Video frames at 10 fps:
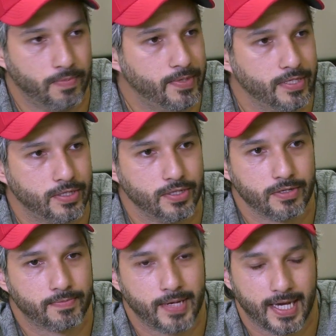opens
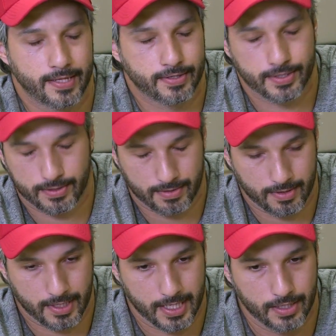new paths
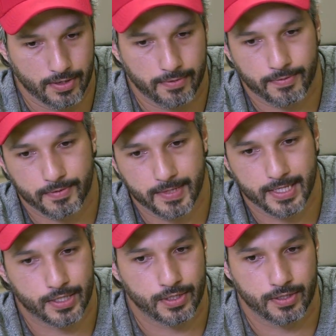in order for
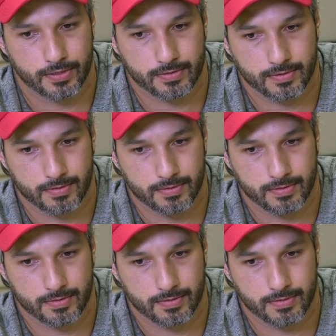me to